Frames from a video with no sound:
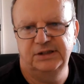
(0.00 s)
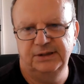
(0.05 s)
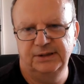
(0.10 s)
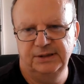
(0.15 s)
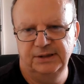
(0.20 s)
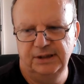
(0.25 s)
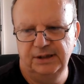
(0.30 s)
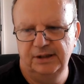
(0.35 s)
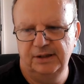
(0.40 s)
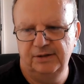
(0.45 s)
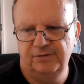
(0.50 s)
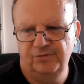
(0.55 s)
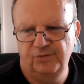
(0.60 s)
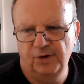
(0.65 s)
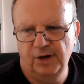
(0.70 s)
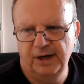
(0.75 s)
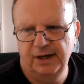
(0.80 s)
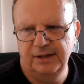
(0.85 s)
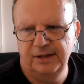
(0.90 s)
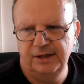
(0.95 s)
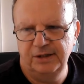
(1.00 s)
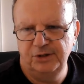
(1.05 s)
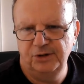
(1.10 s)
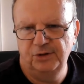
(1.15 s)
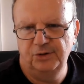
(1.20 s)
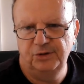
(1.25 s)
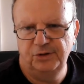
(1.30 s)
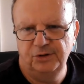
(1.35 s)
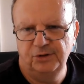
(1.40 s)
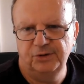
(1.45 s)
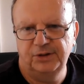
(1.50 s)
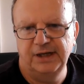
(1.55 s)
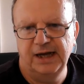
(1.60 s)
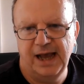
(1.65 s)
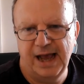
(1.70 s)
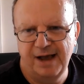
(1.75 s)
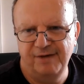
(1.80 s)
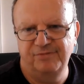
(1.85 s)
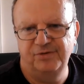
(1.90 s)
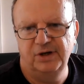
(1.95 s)
live, right, and you're
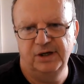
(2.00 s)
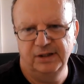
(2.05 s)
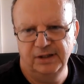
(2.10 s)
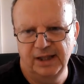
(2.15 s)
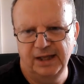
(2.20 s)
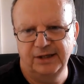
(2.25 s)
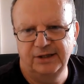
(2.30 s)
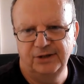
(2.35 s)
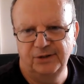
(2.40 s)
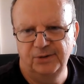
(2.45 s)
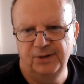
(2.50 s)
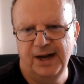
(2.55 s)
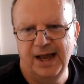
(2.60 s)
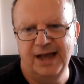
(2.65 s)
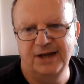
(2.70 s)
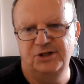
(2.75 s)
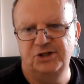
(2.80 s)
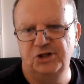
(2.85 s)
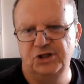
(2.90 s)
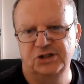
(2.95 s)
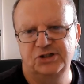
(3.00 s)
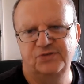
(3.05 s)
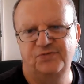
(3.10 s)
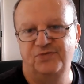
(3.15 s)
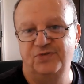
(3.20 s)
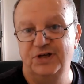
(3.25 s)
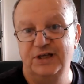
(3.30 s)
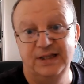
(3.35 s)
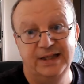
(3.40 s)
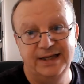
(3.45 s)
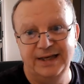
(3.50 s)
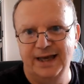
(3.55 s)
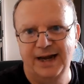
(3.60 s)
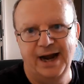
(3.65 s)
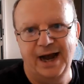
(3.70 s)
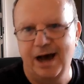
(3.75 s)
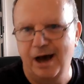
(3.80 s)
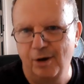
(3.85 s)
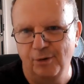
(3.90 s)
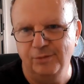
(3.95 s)
confident, like you're not just feeling it
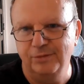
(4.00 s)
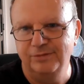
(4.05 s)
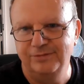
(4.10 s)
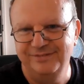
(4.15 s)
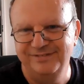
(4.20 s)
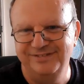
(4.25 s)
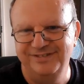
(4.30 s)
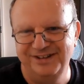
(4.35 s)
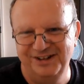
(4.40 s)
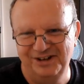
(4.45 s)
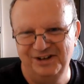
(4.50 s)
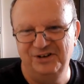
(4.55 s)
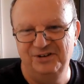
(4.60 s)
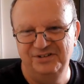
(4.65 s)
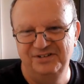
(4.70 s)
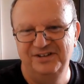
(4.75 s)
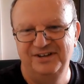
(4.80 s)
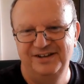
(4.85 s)
out, you know,